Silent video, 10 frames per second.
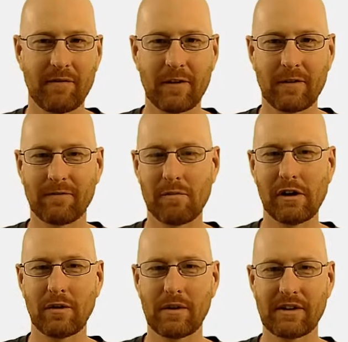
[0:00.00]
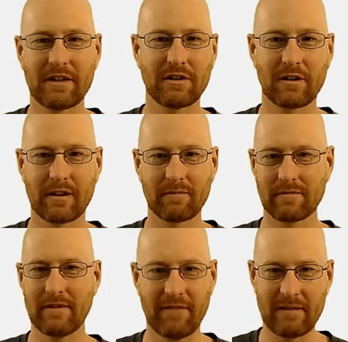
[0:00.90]
If you're familiar with Kinter
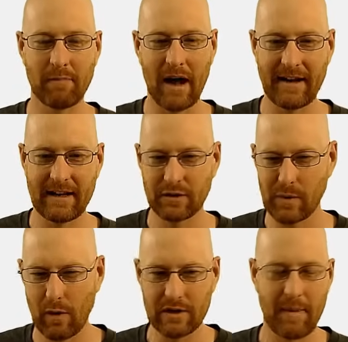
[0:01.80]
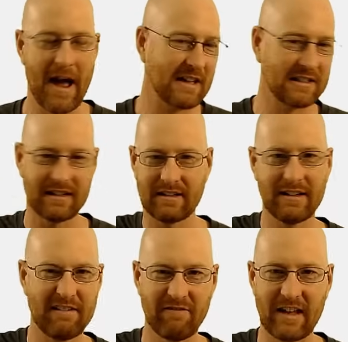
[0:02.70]
event bindings, we always pass
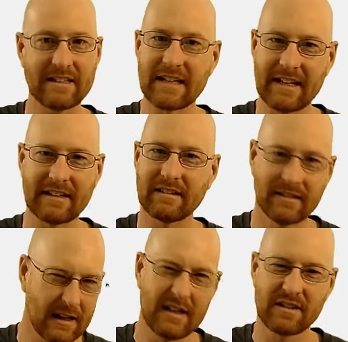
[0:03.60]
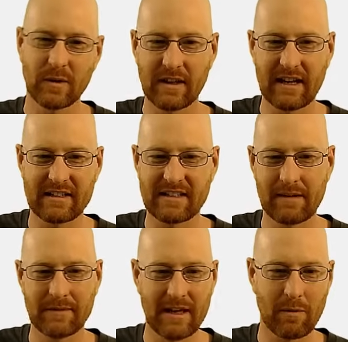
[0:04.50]
an event in. Sort of like the
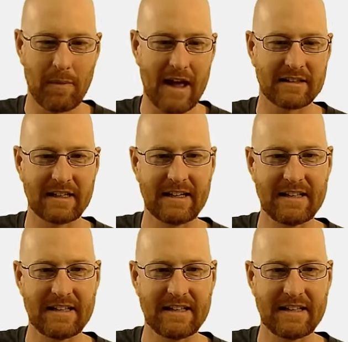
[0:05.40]
same thing, we're passing an